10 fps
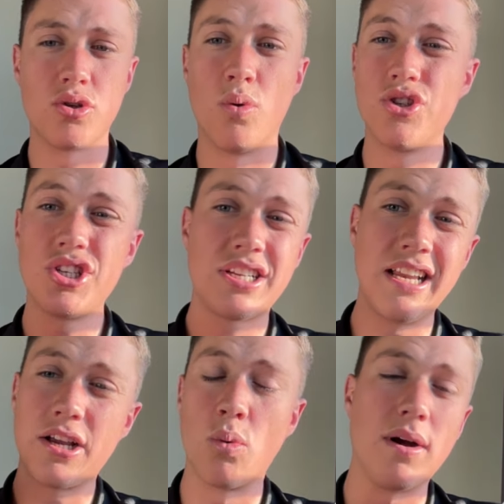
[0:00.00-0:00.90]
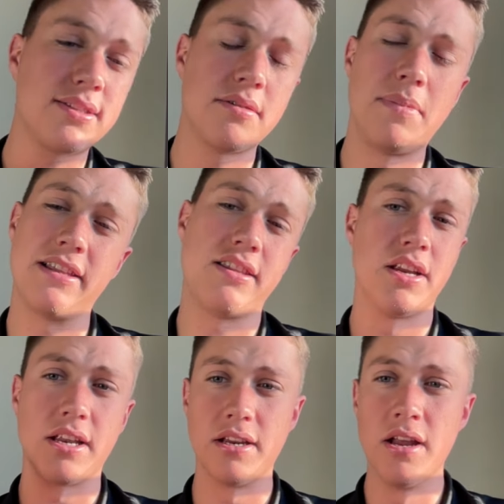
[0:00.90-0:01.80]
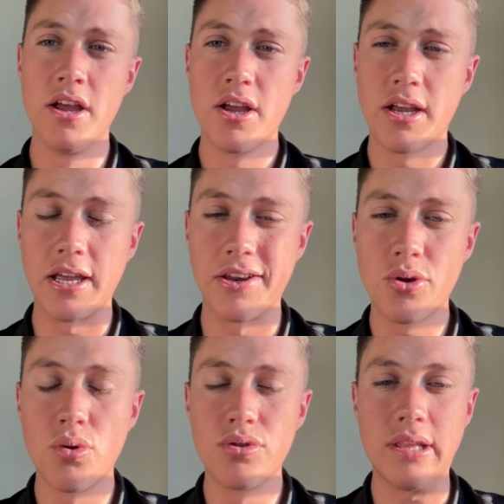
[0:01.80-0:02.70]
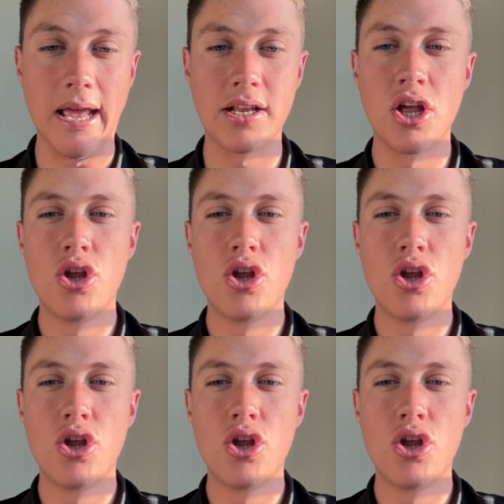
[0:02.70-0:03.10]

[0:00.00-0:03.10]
or just click a WhatsApp button and get in contact.